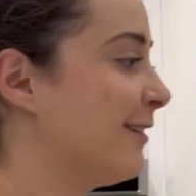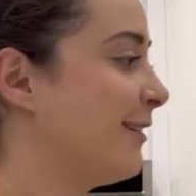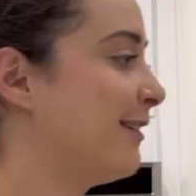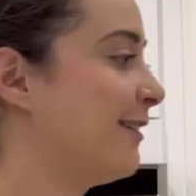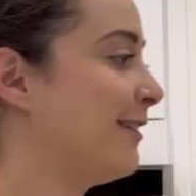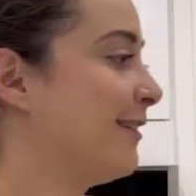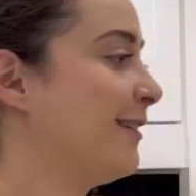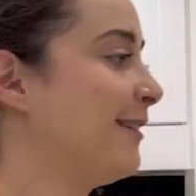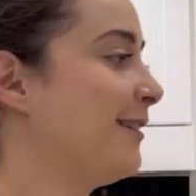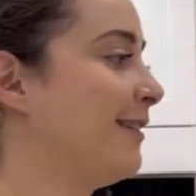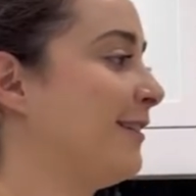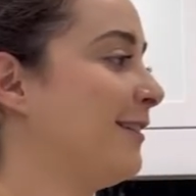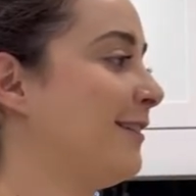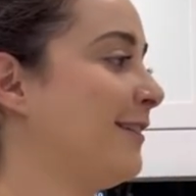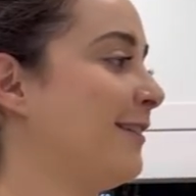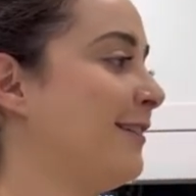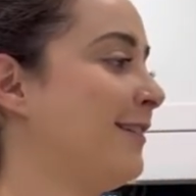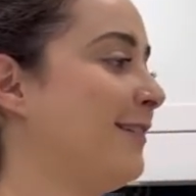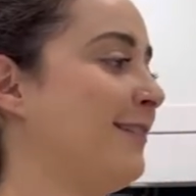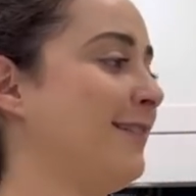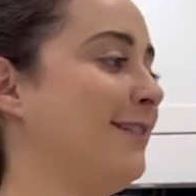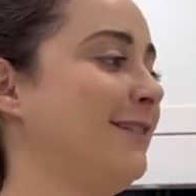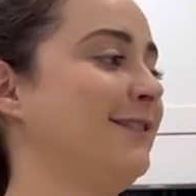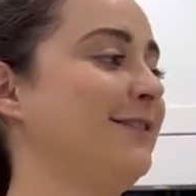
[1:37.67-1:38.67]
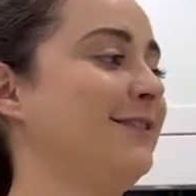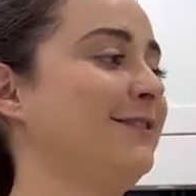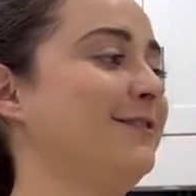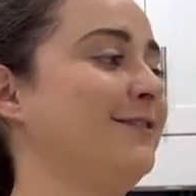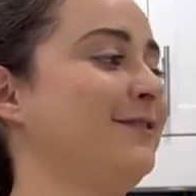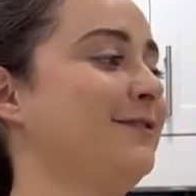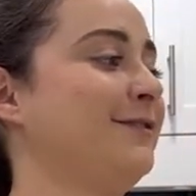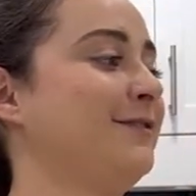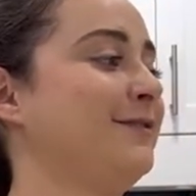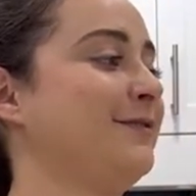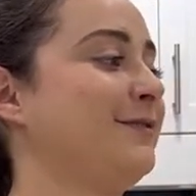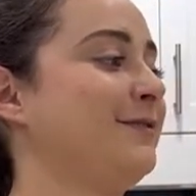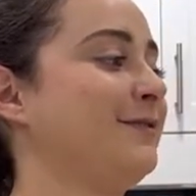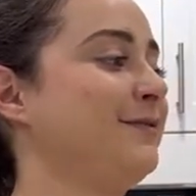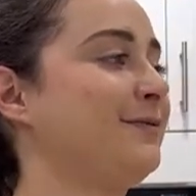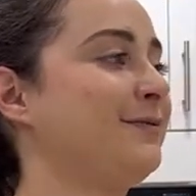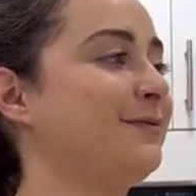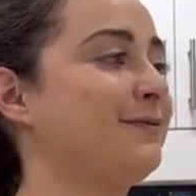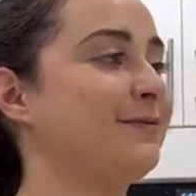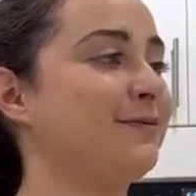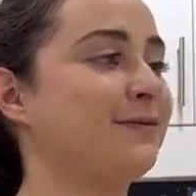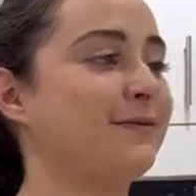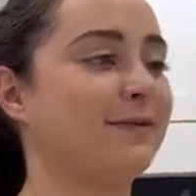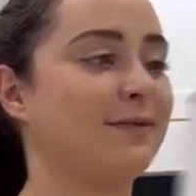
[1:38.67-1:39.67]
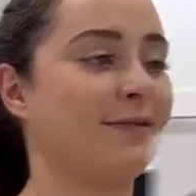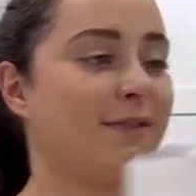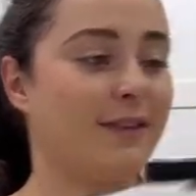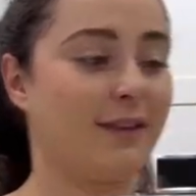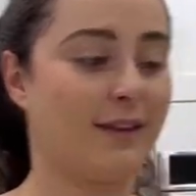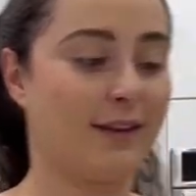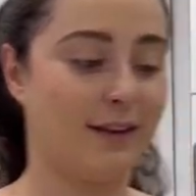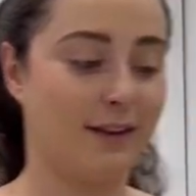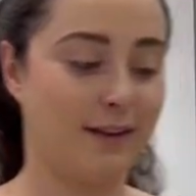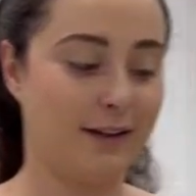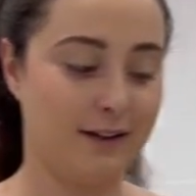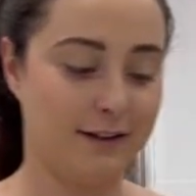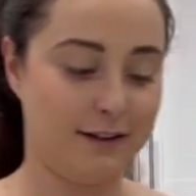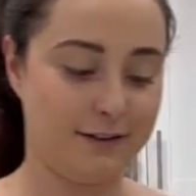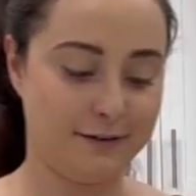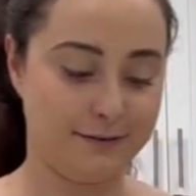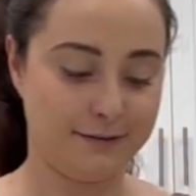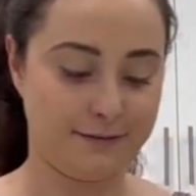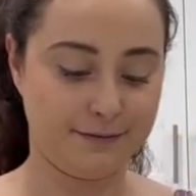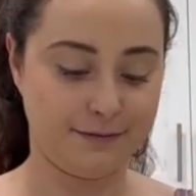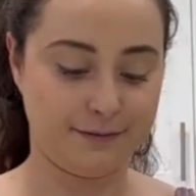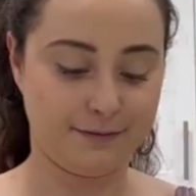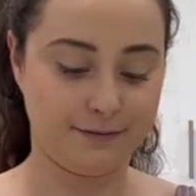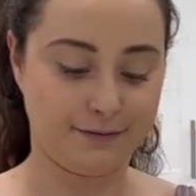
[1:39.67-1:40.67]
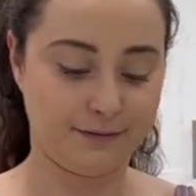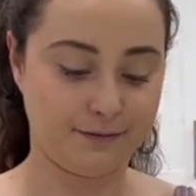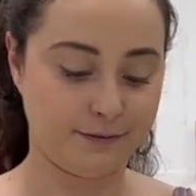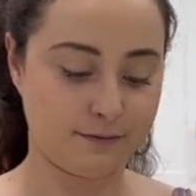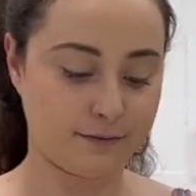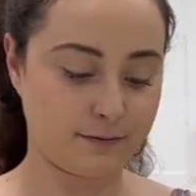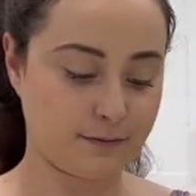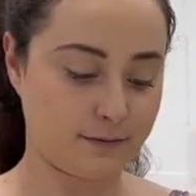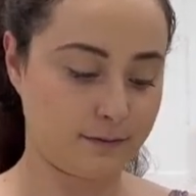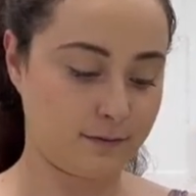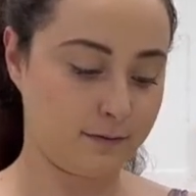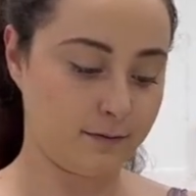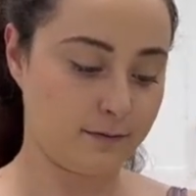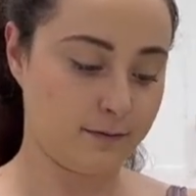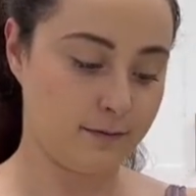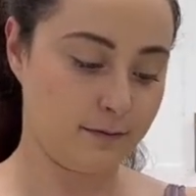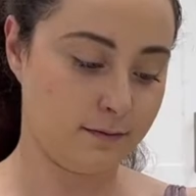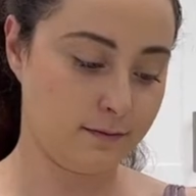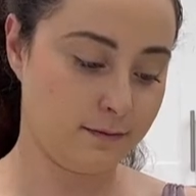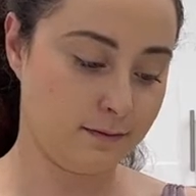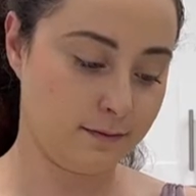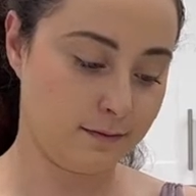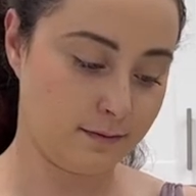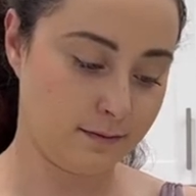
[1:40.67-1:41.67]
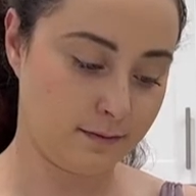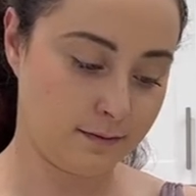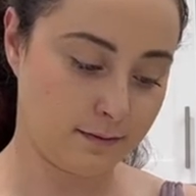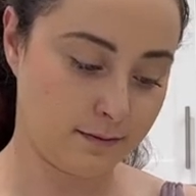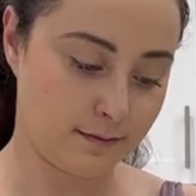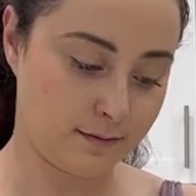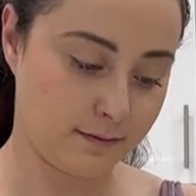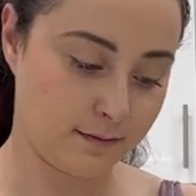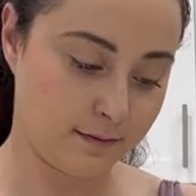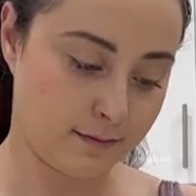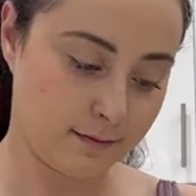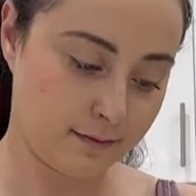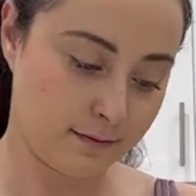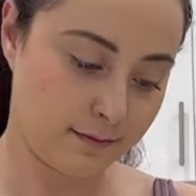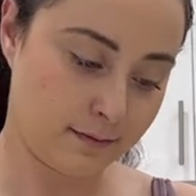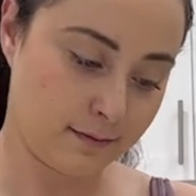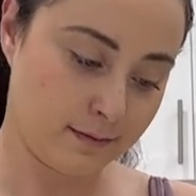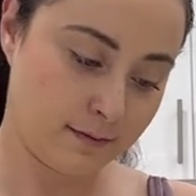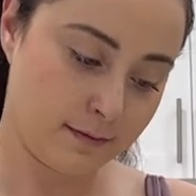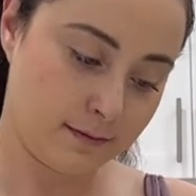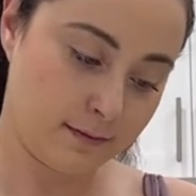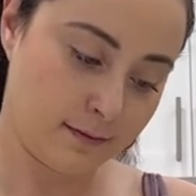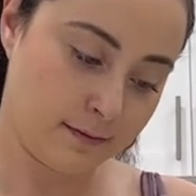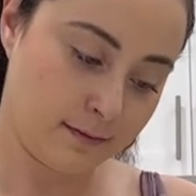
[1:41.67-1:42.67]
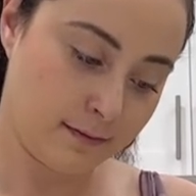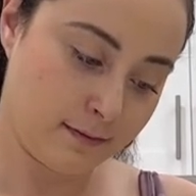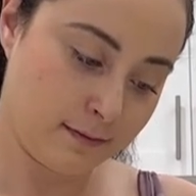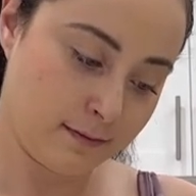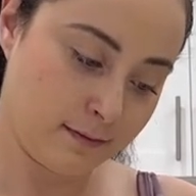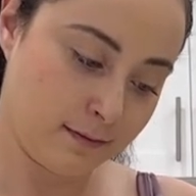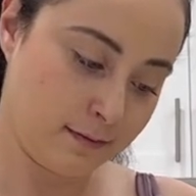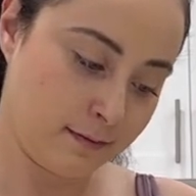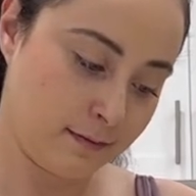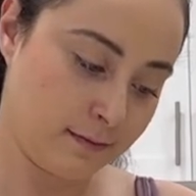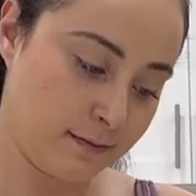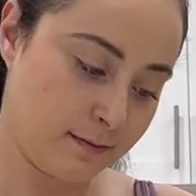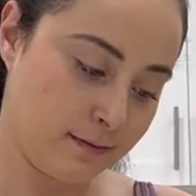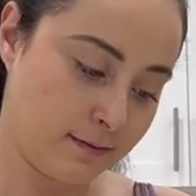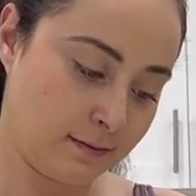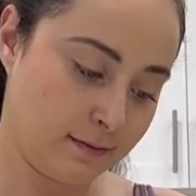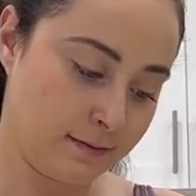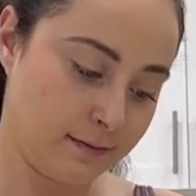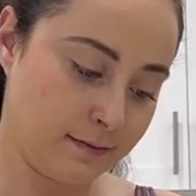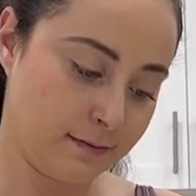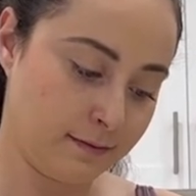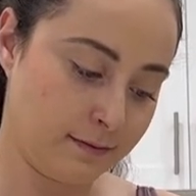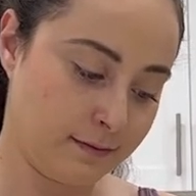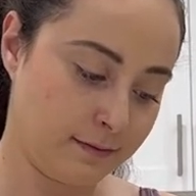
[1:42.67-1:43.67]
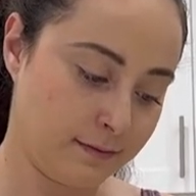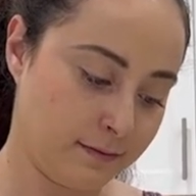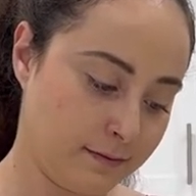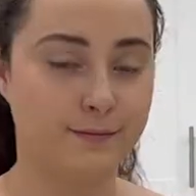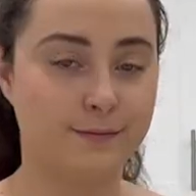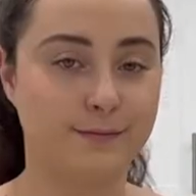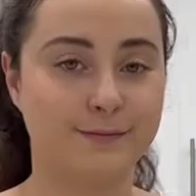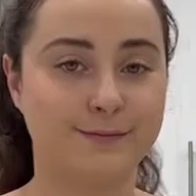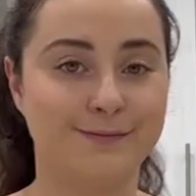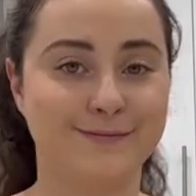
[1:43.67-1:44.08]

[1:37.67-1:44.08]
(no one is talking)